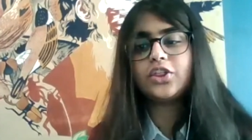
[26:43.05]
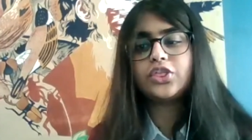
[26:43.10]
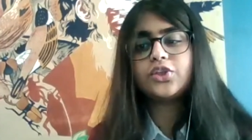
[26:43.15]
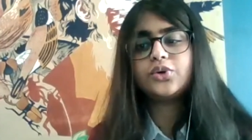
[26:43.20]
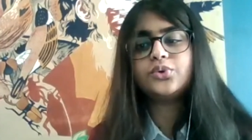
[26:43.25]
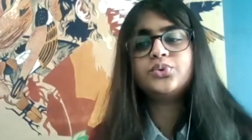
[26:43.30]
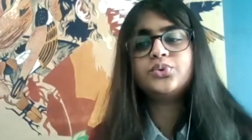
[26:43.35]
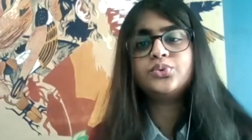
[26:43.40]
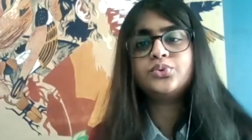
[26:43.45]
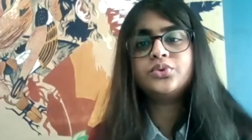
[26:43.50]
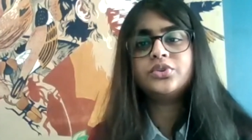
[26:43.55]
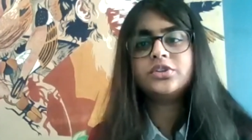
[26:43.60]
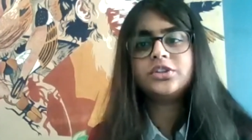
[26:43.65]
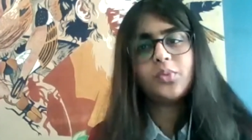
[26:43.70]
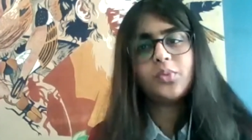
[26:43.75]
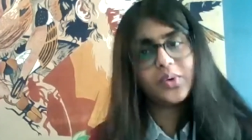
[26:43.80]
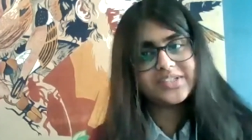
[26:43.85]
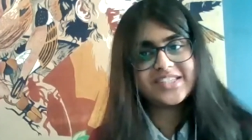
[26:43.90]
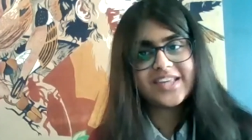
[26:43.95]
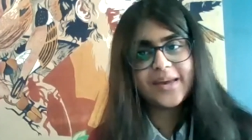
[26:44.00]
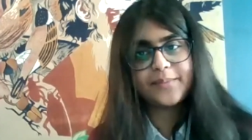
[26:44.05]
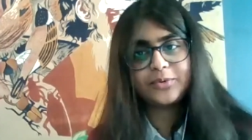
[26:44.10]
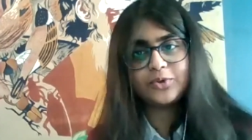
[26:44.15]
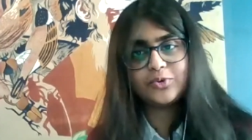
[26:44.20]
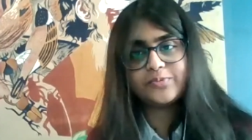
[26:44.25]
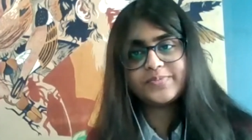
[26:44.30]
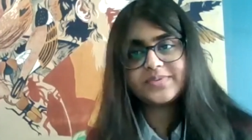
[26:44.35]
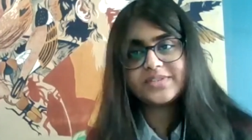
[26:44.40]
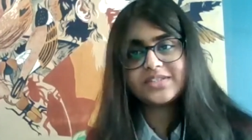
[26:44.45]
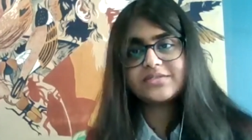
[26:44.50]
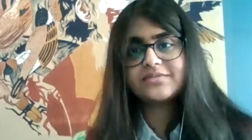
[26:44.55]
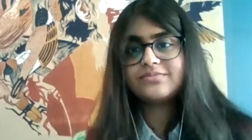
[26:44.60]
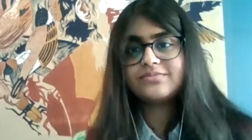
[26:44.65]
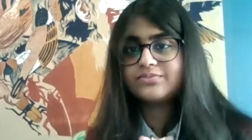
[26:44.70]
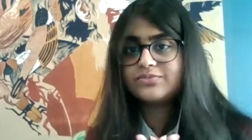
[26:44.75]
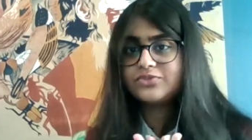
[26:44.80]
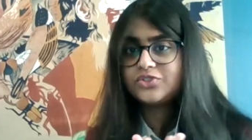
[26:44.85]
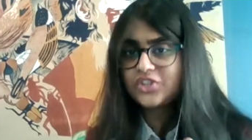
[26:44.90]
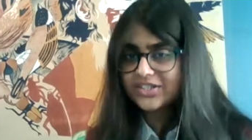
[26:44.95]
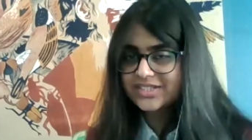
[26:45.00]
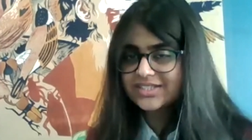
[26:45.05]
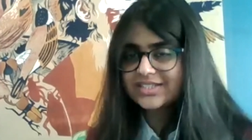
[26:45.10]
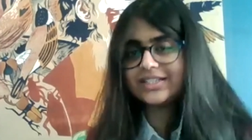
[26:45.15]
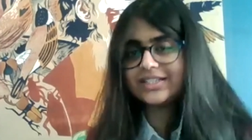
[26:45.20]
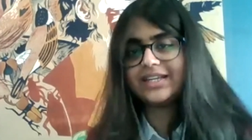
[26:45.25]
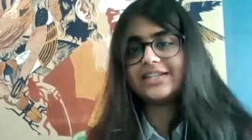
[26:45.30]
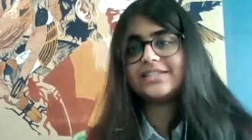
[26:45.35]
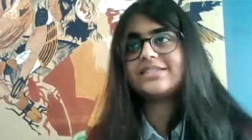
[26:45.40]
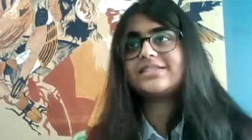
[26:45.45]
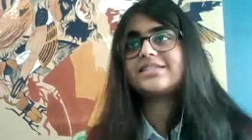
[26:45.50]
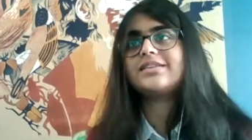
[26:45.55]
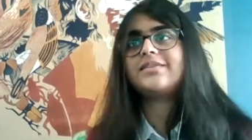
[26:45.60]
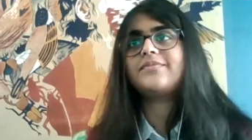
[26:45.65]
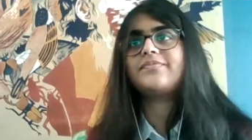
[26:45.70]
to the WhatsApp group, just in case.